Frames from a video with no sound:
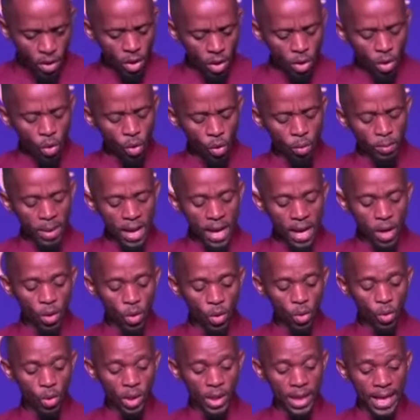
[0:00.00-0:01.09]
Uma
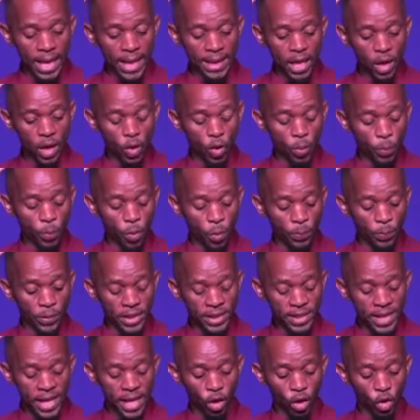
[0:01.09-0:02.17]
ulana
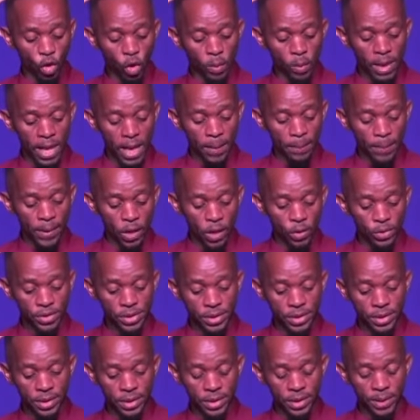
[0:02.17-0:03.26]
upita ekuluma
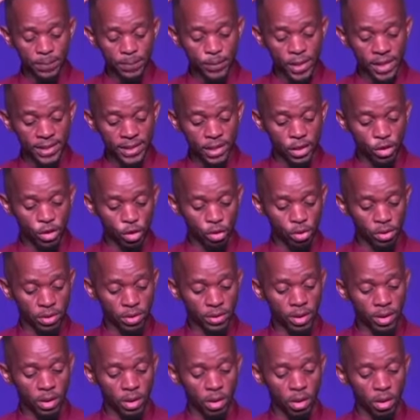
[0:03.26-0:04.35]
about the present
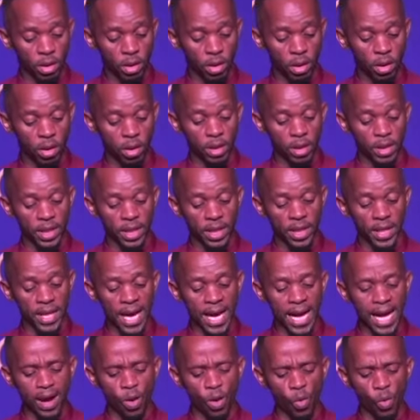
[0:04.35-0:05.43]
truth or the
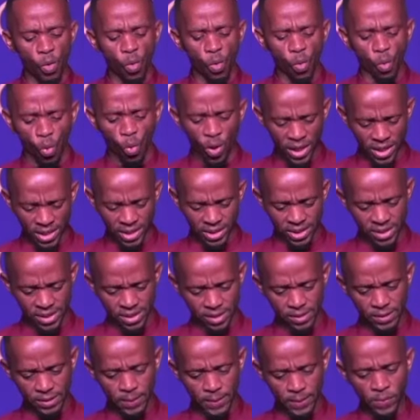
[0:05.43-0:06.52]
now word,
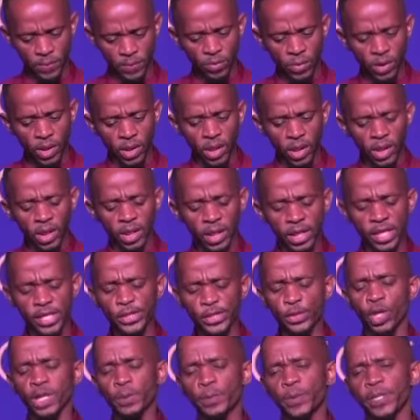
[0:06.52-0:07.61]
he's
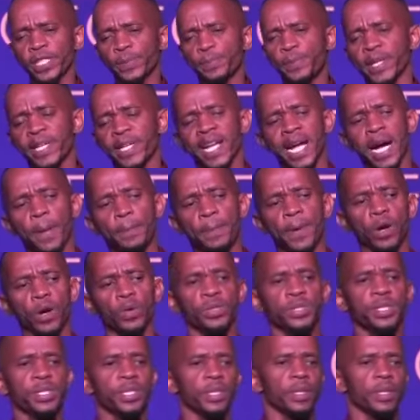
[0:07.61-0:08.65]
not speaking about